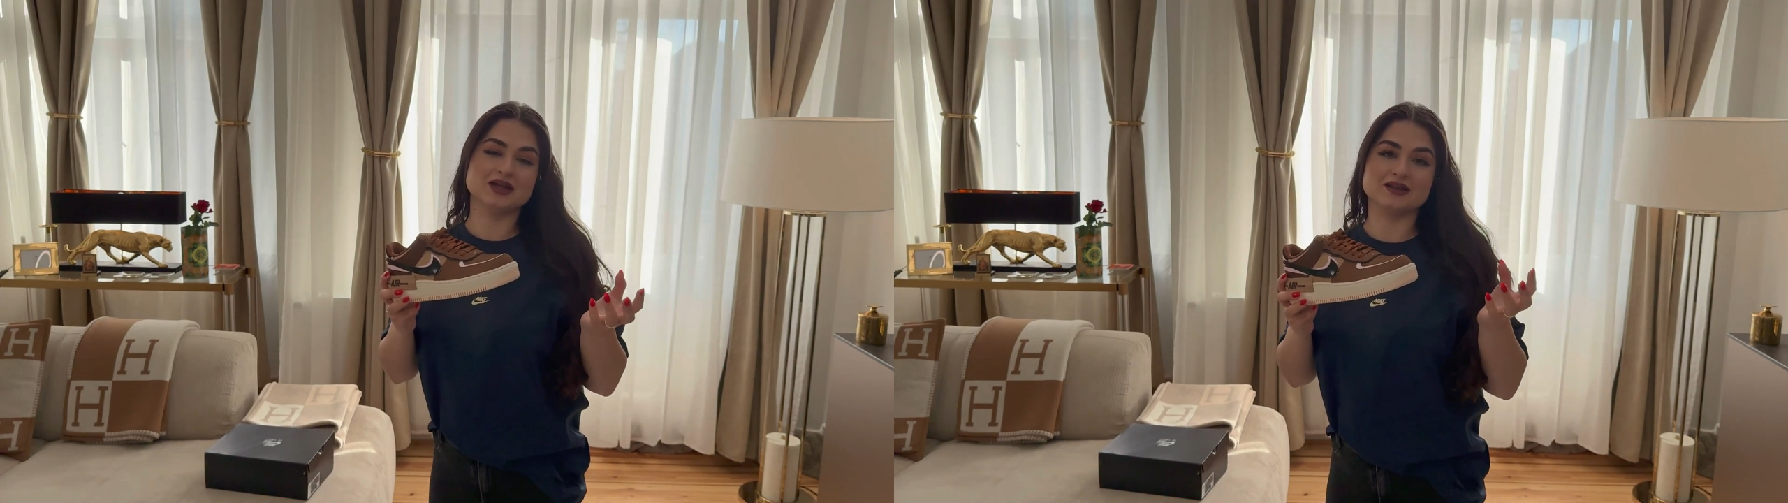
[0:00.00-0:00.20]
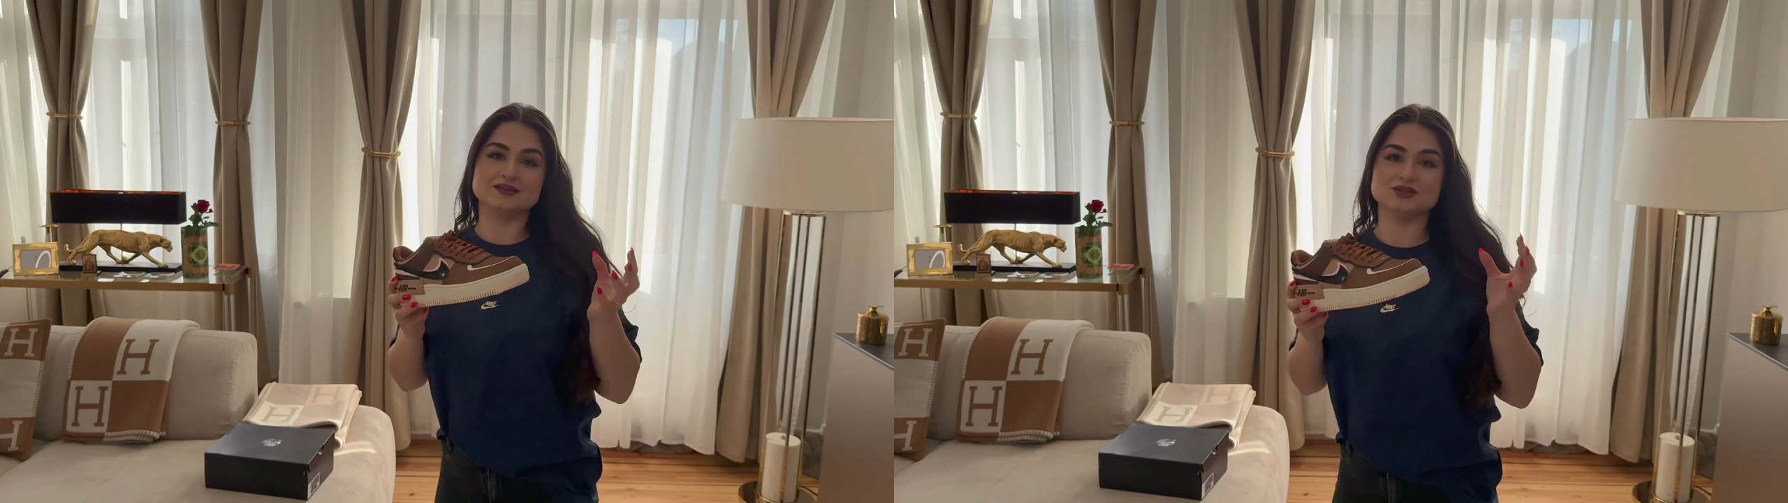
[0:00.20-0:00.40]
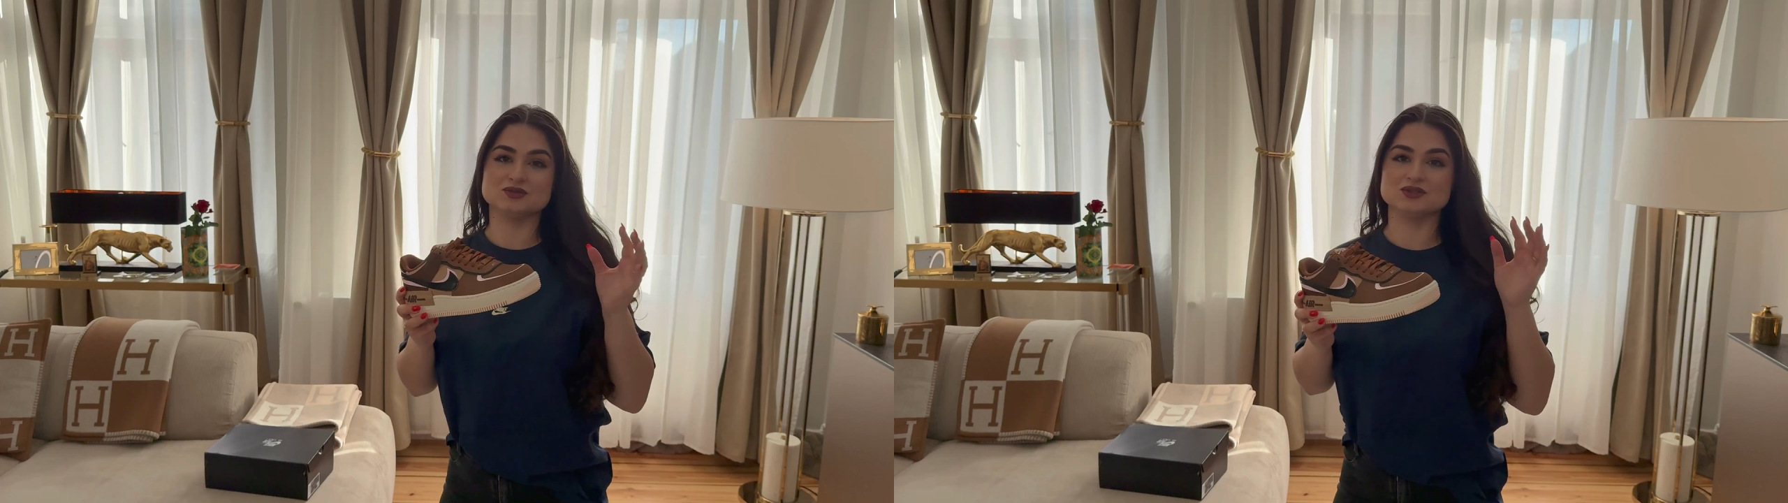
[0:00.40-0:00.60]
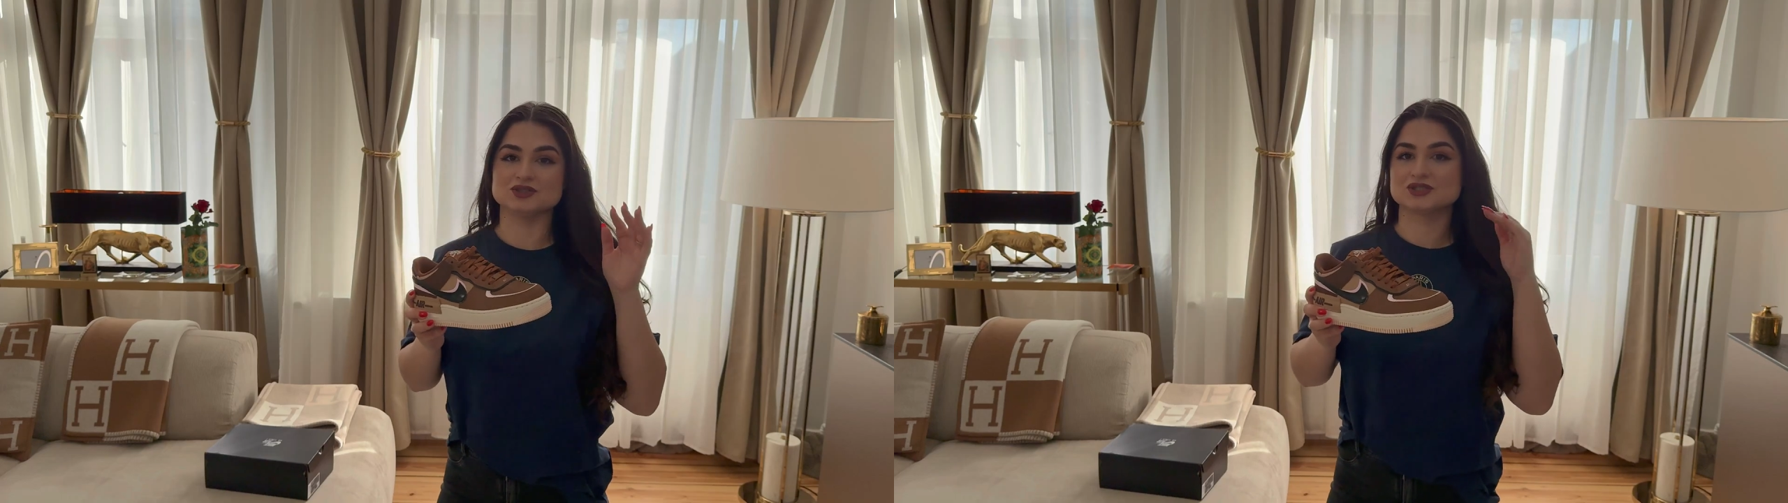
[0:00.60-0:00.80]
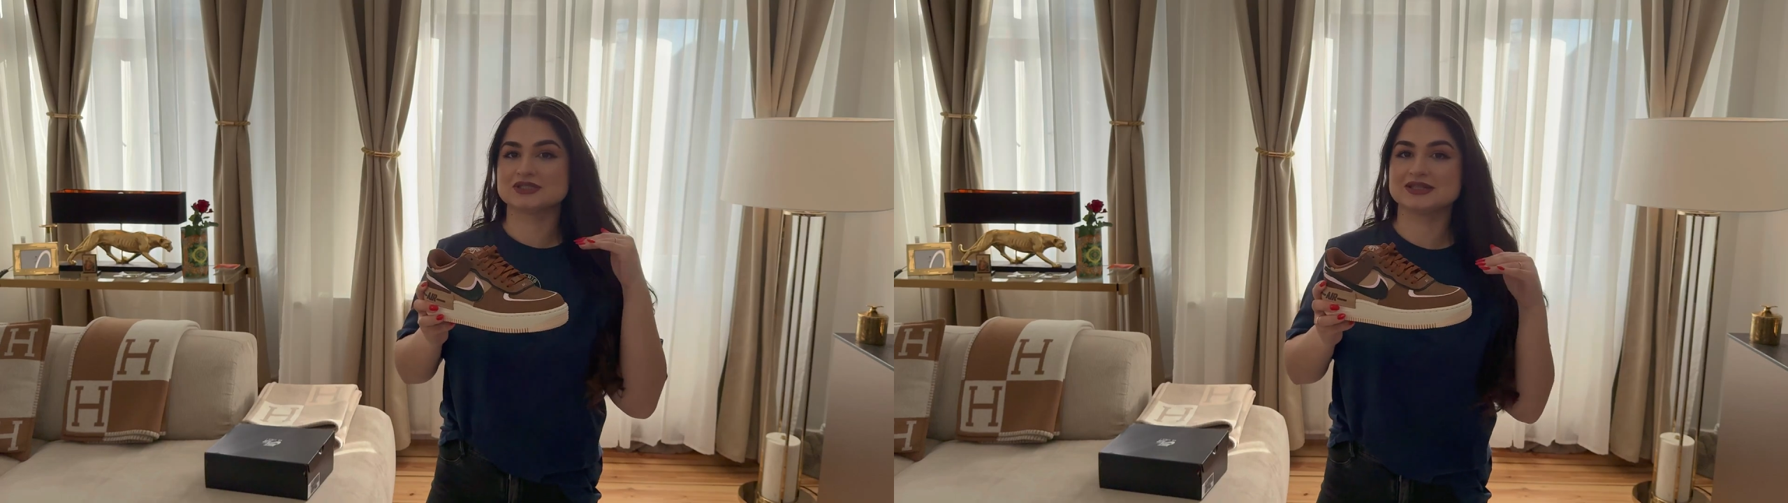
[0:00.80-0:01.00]
I need to
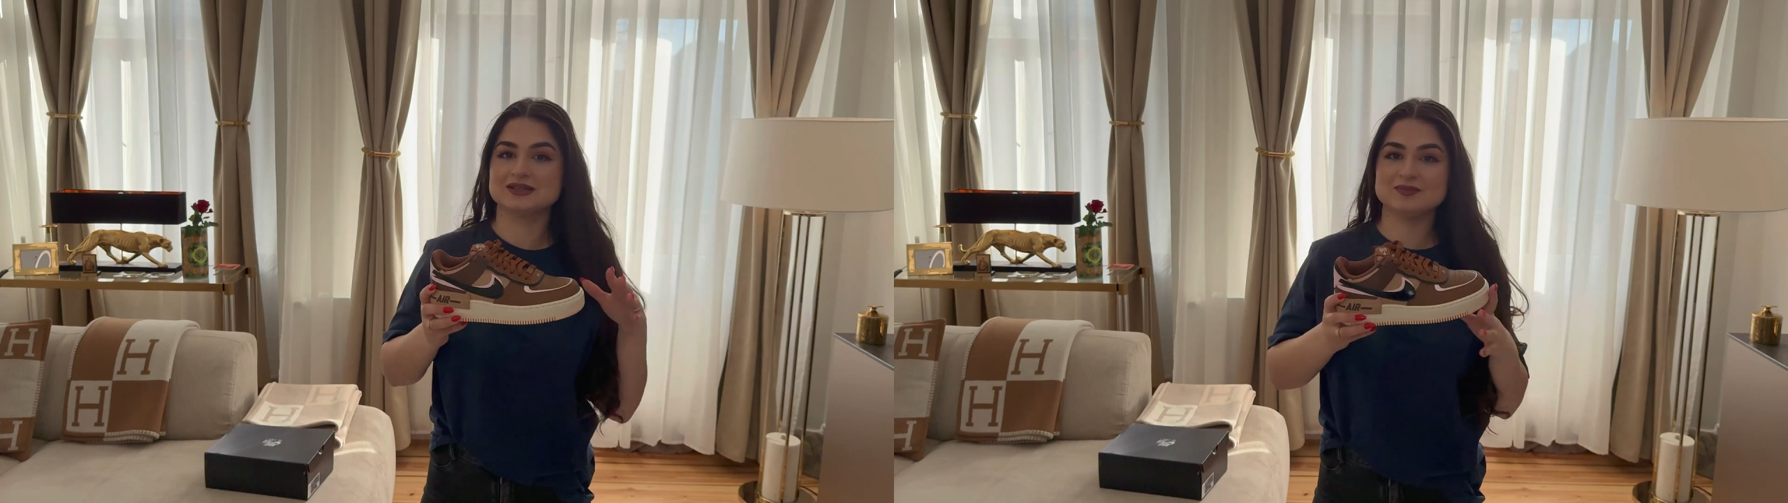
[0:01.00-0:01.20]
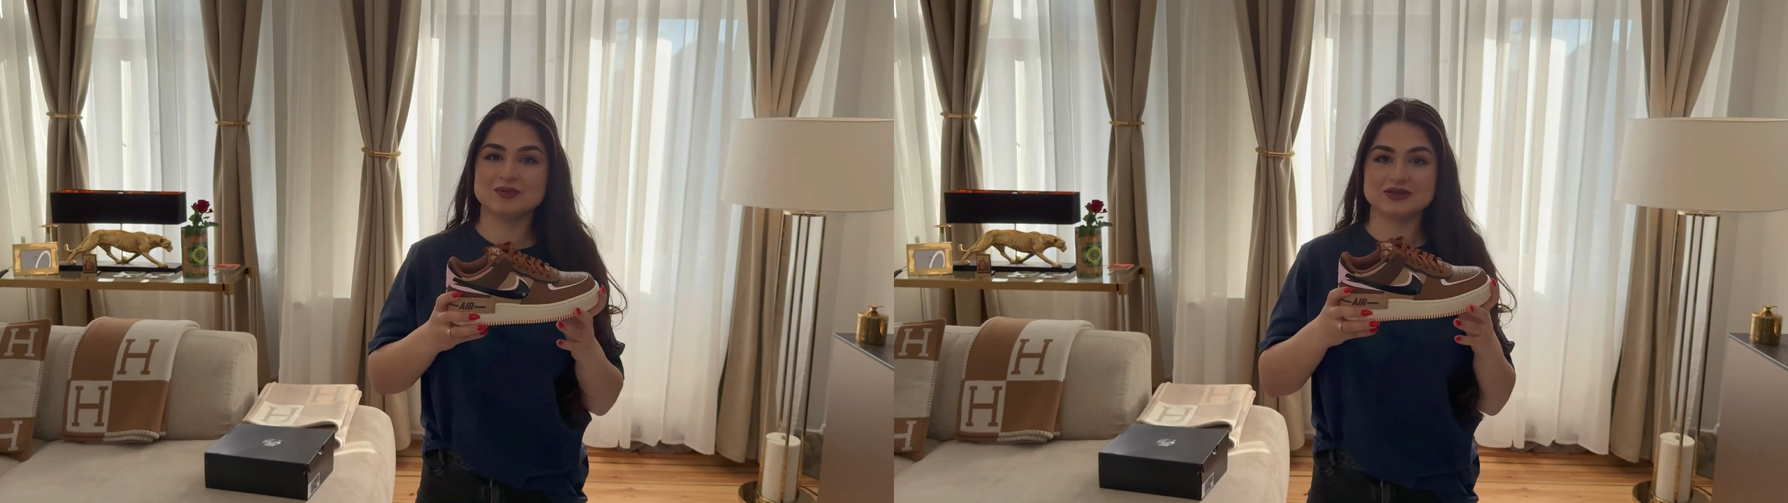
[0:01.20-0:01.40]
just slip